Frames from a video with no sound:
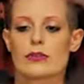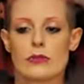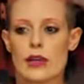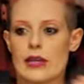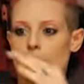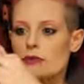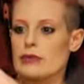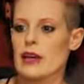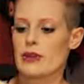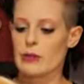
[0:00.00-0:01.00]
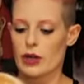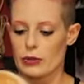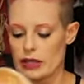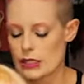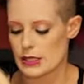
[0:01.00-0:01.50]
Great, now we can work
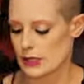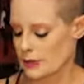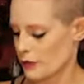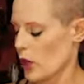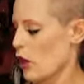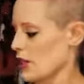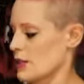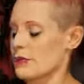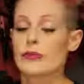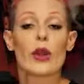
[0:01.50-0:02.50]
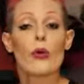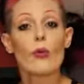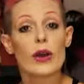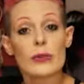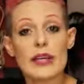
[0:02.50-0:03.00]
with this. Awesome.
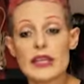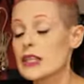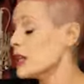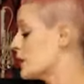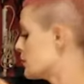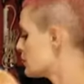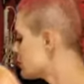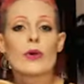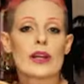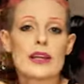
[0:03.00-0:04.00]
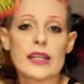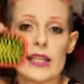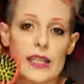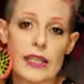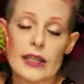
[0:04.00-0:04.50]
What are we gonna need? We're gonna
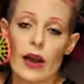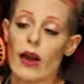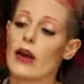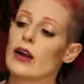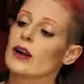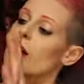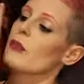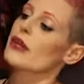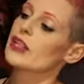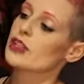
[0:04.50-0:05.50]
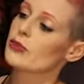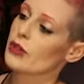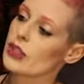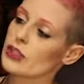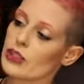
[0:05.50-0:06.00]
need our combination
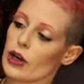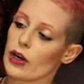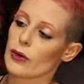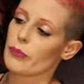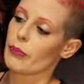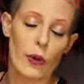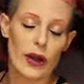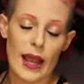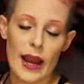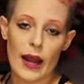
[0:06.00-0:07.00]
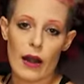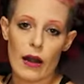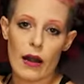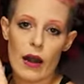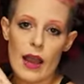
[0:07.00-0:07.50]
brush, our boar
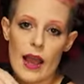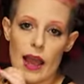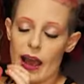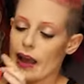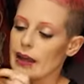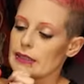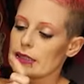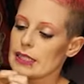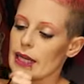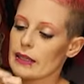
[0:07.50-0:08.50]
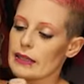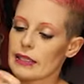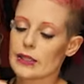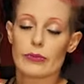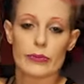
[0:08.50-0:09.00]
hair and
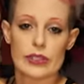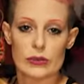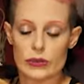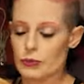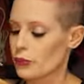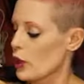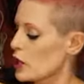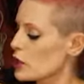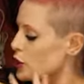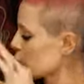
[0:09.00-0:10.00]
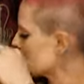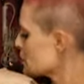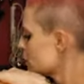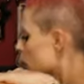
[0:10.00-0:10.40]
detangling bristles brush.